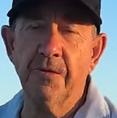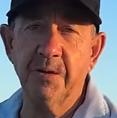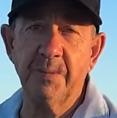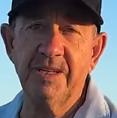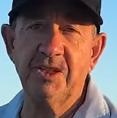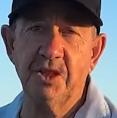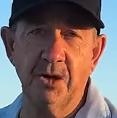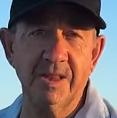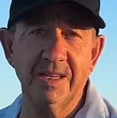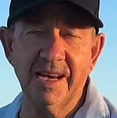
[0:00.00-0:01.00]
off the beach
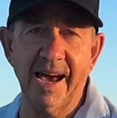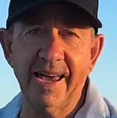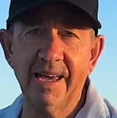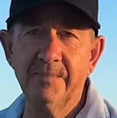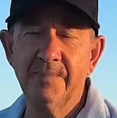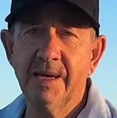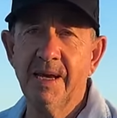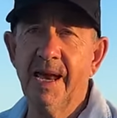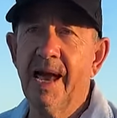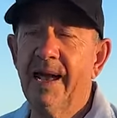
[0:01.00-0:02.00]
during the day
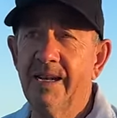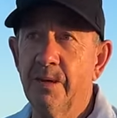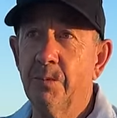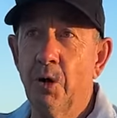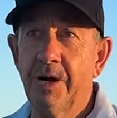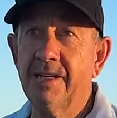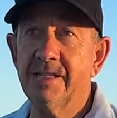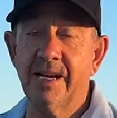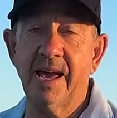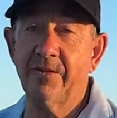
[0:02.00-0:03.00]
and in the mornings
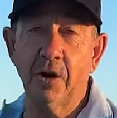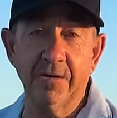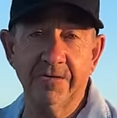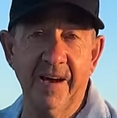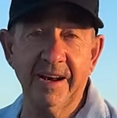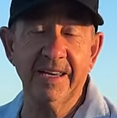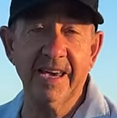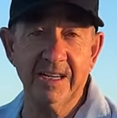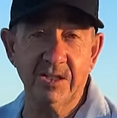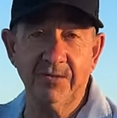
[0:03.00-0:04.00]
and have a lot of fun and
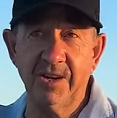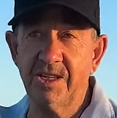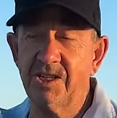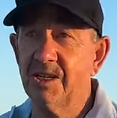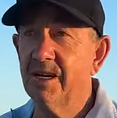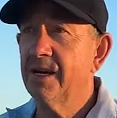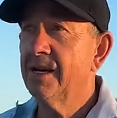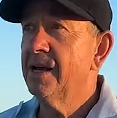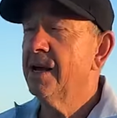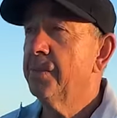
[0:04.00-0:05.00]
catch fish.
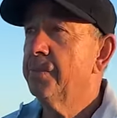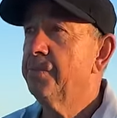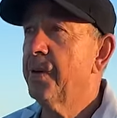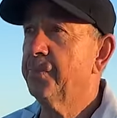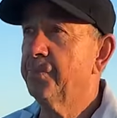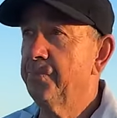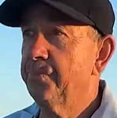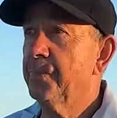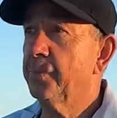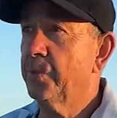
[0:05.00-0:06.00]
But
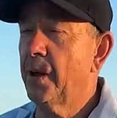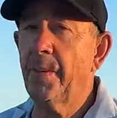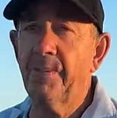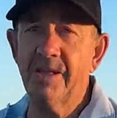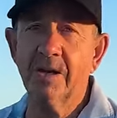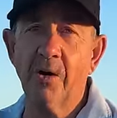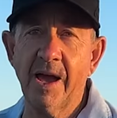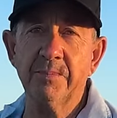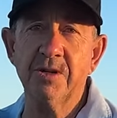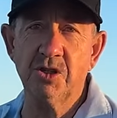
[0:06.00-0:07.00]
probably the
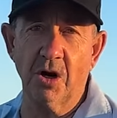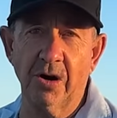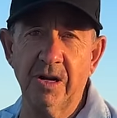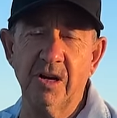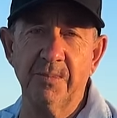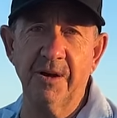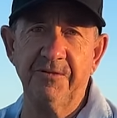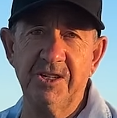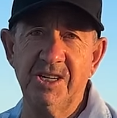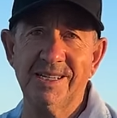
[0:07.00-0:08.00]
great majority of my
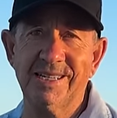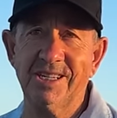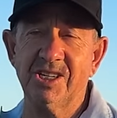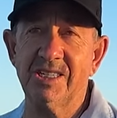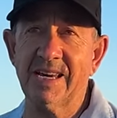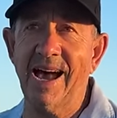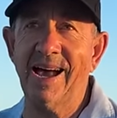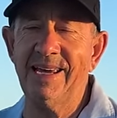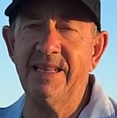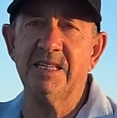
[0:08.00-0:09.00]
fishing sessions are
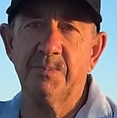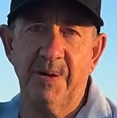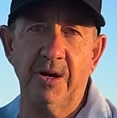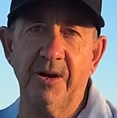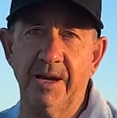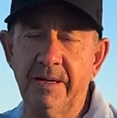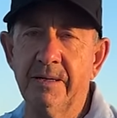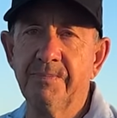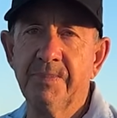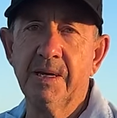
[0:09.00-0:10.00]
in this period,
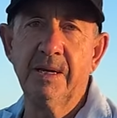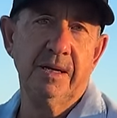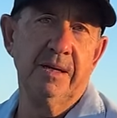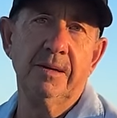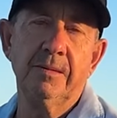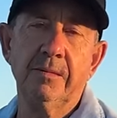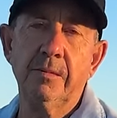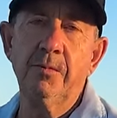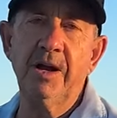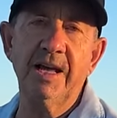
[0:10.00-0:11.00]

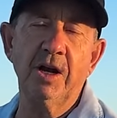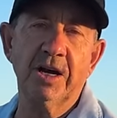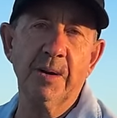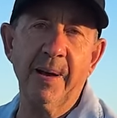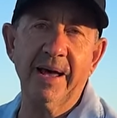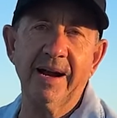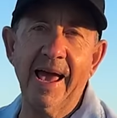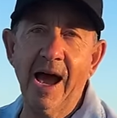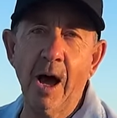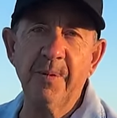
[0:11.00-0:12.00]
really like about an
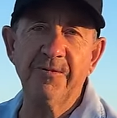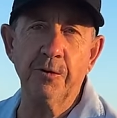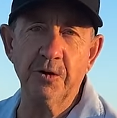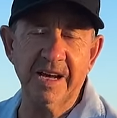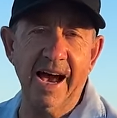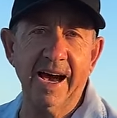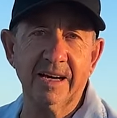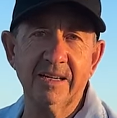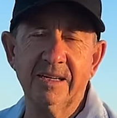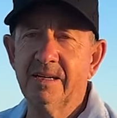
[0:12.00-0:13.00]
hour before dark
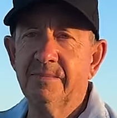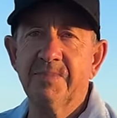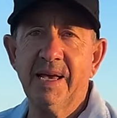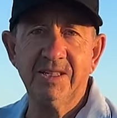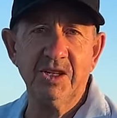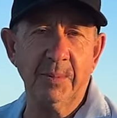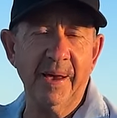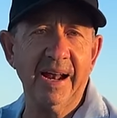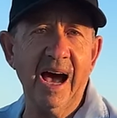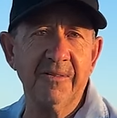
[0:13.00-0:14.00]
until
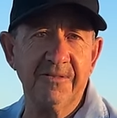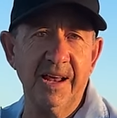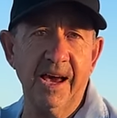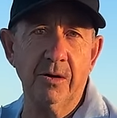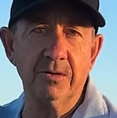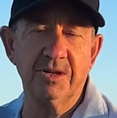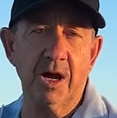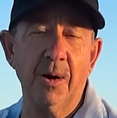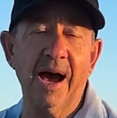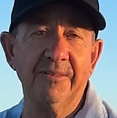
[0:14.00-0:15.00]
about half an hour or
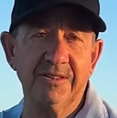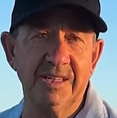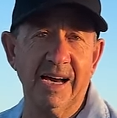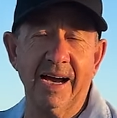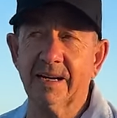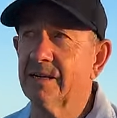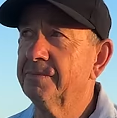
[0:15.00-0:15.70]
so after dark.